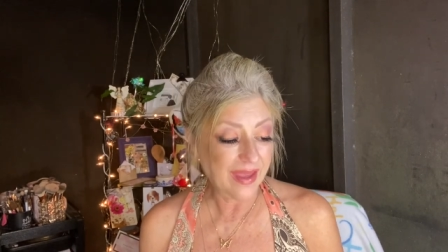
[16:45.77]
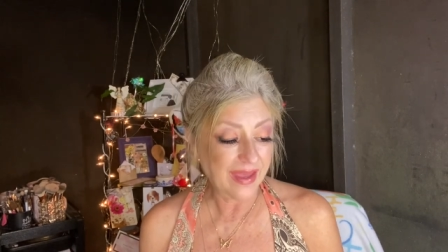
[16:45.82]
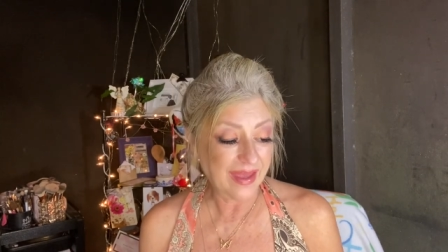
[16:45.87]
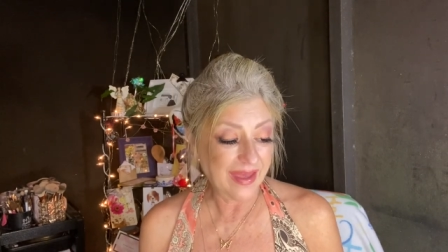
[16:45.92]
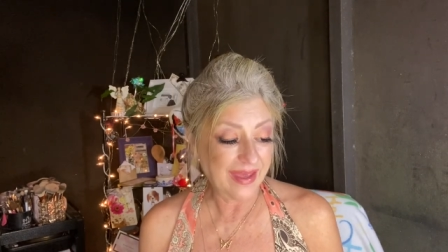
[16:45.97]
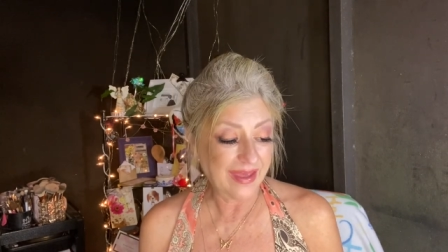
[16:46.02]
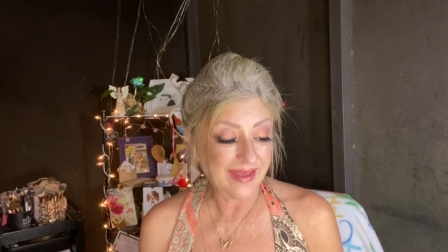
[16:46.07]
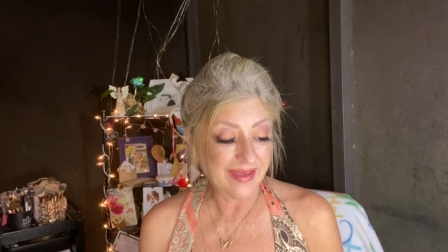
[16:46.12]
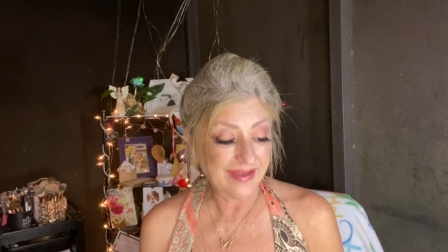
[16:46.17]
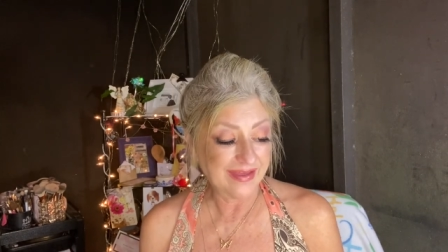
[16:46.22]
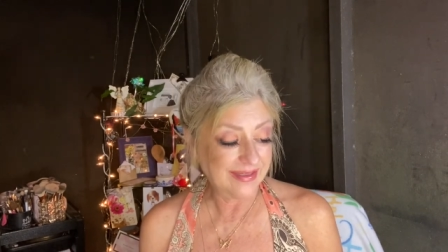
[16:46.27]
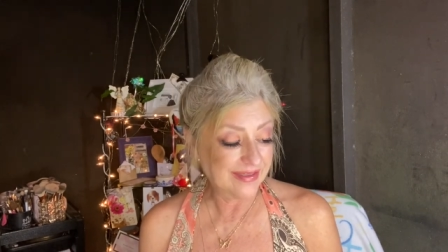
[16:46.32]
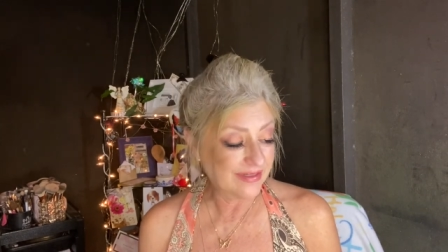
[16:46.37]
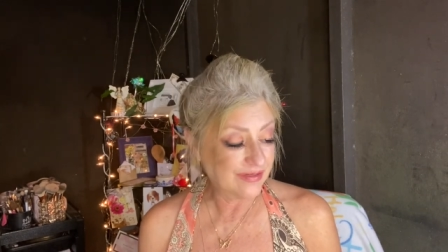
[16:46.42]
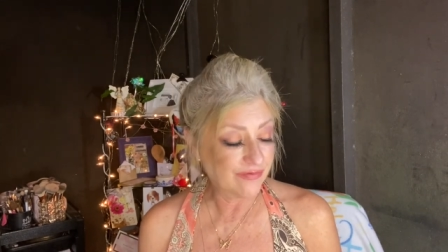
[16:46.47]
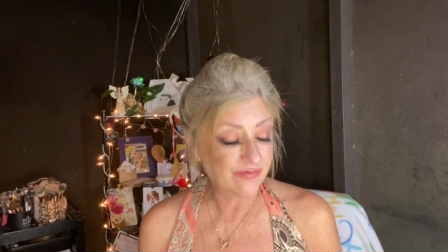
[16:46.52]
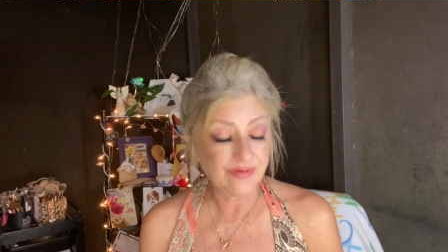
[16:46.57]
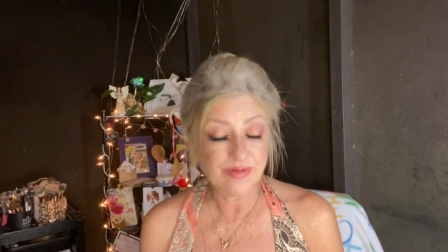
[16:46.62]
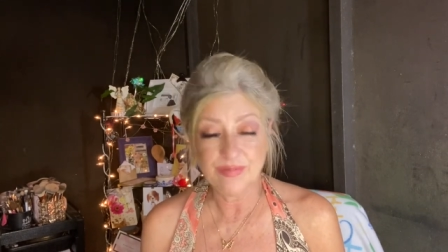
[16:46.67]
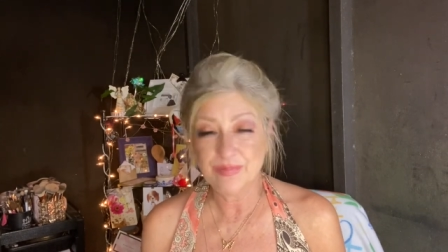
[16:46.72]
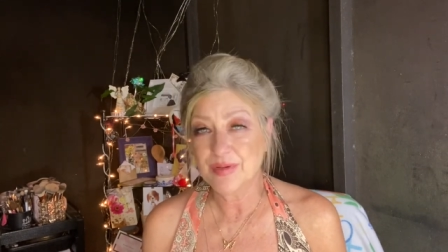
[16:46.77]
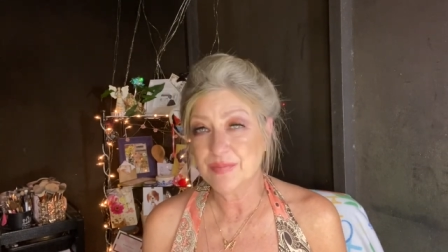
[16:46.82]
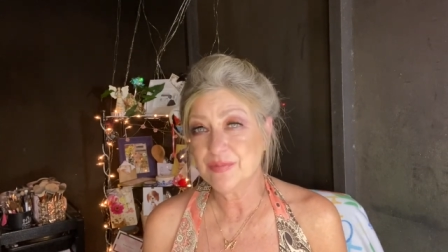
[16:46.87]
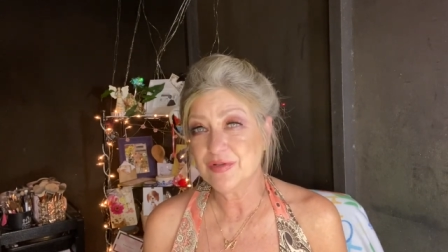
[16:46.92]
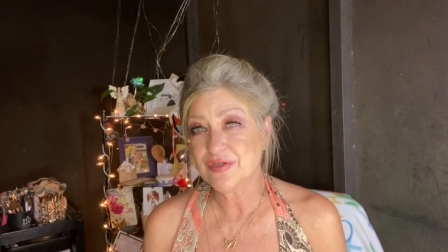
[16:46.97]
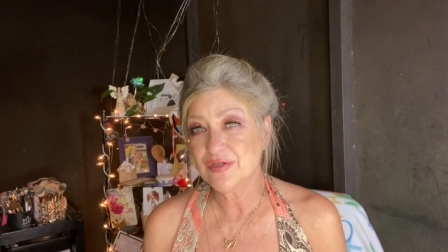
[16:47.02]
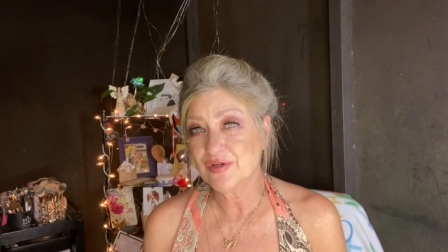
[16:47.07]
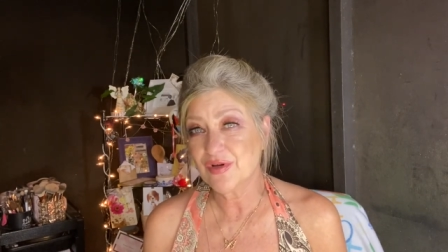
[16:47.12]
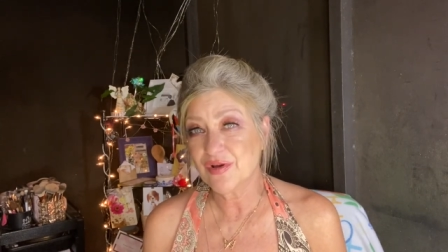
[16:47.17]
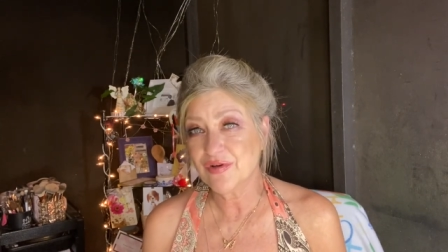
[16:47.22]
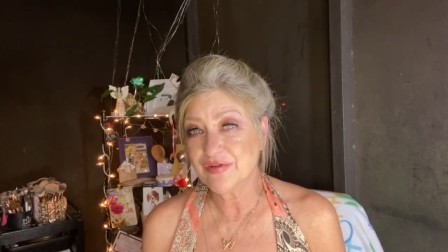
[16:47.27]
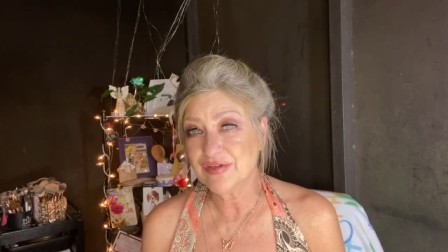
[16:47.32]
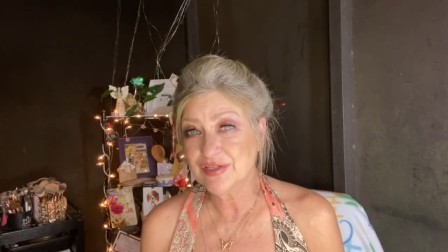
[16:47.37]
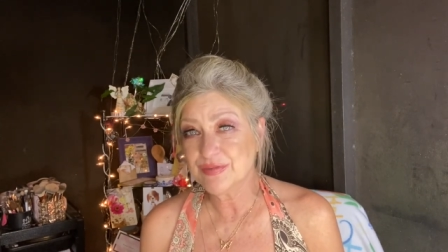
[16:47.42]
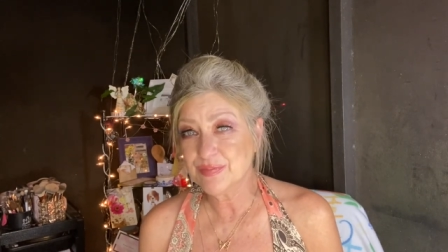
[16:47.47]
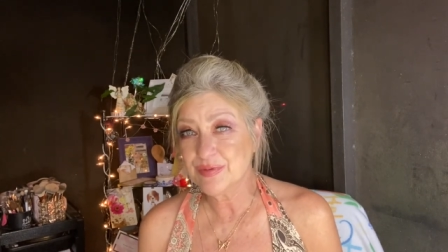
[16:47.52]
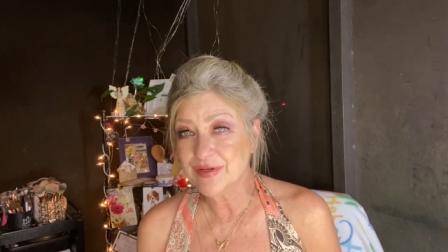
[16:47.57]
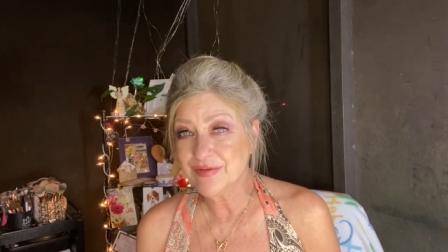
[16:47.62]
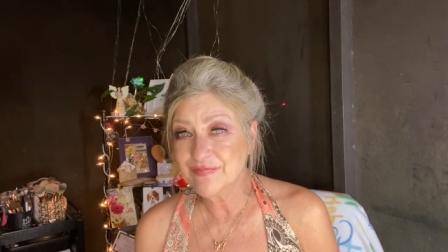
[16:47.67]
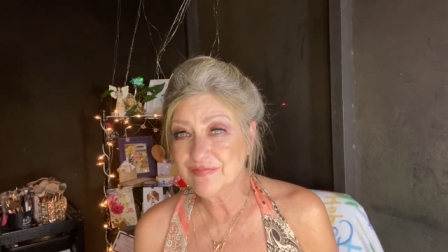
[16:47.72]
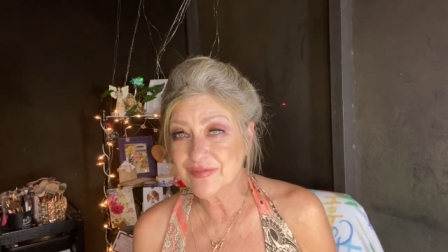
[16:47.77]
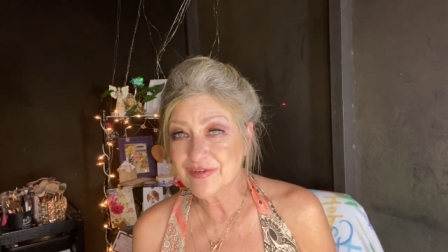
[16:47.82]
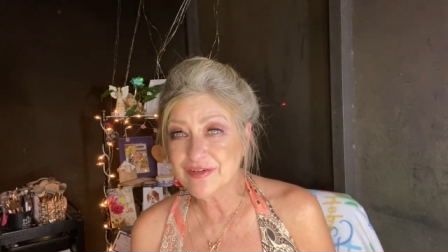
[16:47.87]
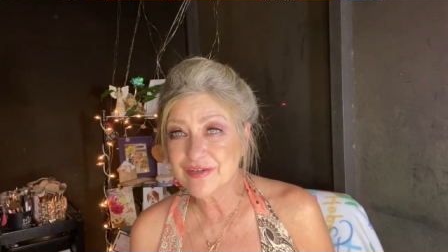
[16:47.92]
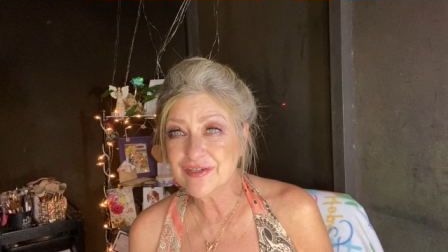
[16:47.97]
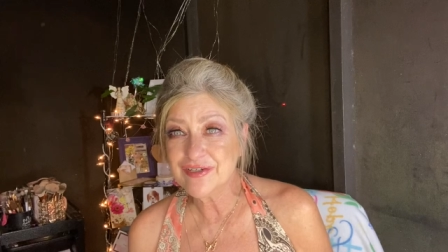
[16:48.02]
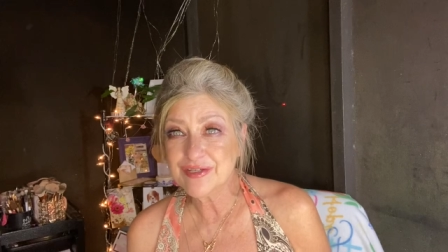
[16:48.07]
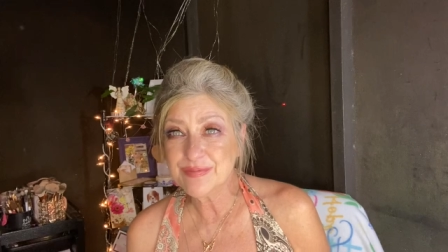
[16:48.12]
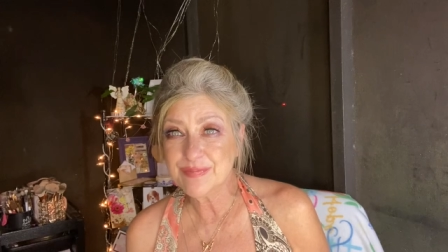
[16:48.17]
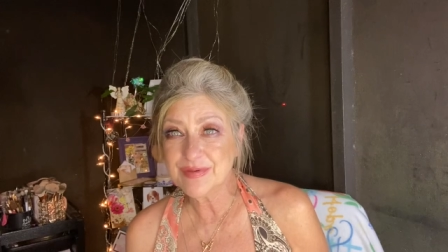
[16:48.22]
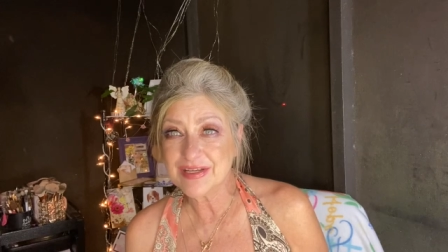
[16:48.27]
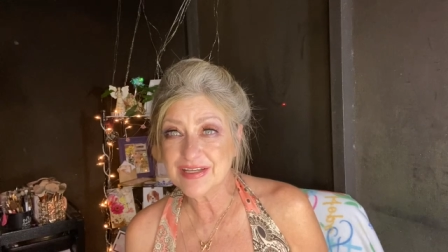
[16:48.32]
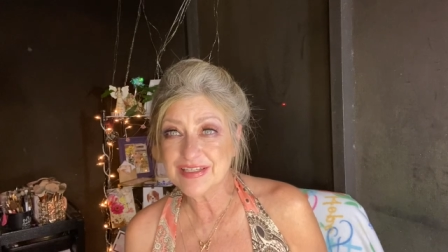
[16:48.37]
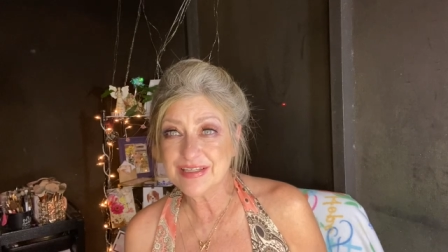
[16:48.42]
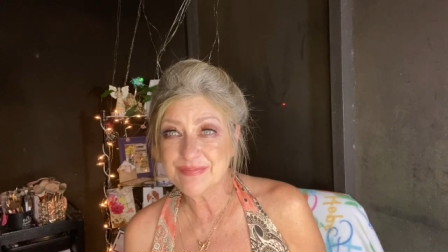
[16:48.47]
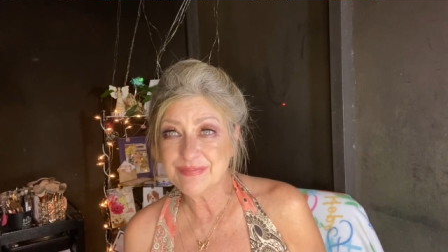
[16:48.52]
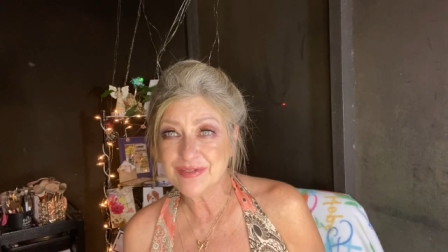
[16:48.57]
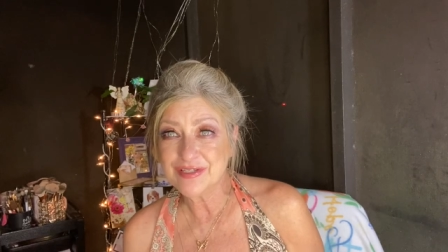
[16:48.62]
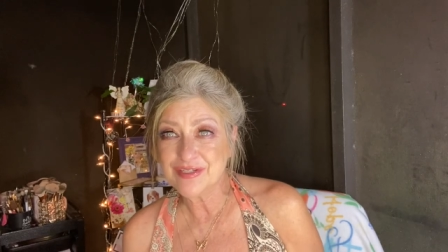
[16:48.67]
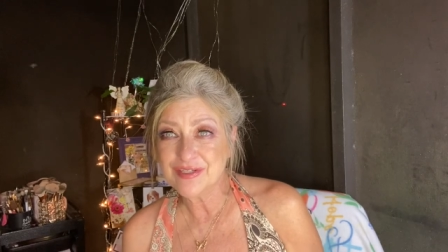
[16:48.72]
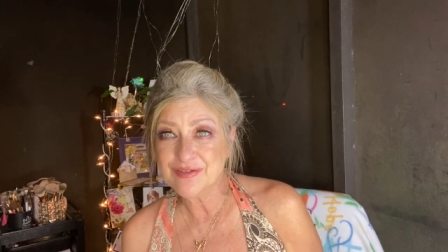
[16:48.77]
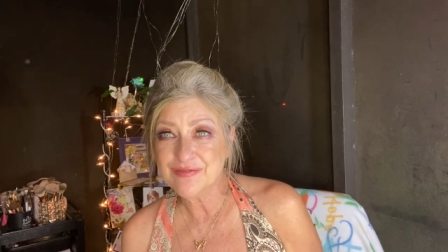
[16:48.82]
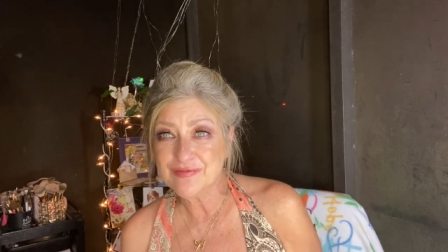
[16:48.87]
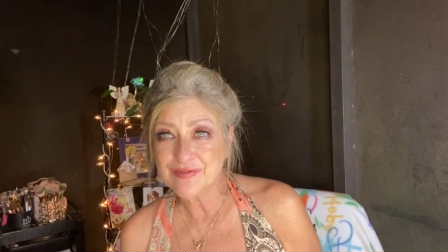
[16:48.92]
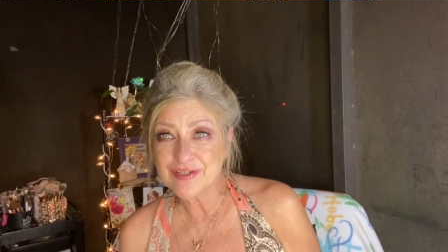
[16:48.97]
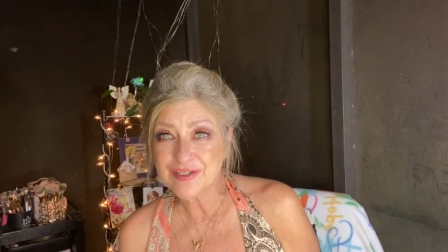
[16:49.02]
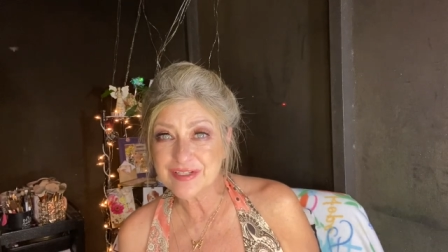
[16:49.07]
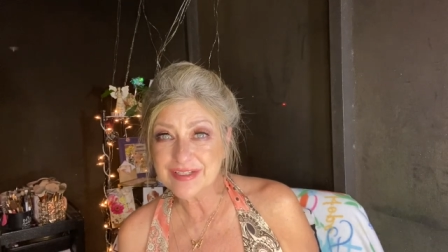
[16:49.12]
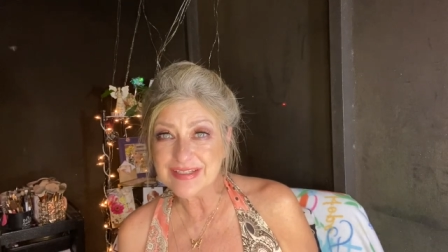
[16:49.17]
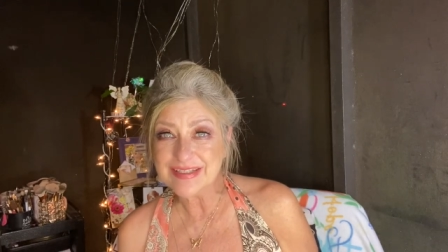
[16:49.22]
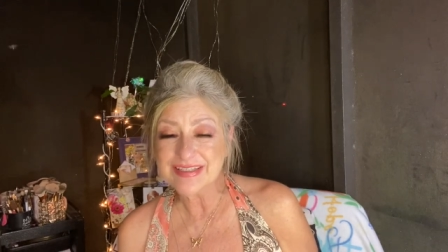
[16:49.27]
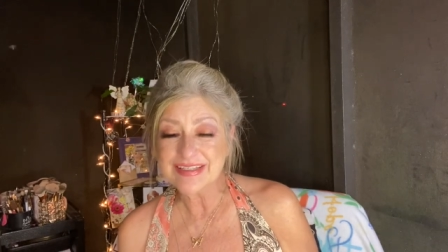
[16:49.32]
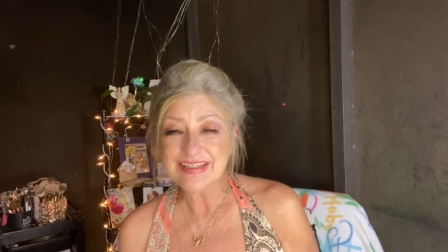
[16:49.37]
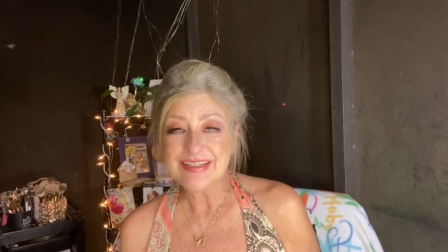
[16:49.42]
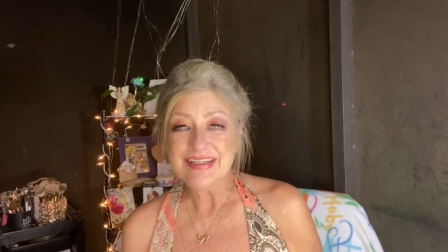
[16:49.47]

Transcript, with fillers: And remember to always put him first because he puts you first.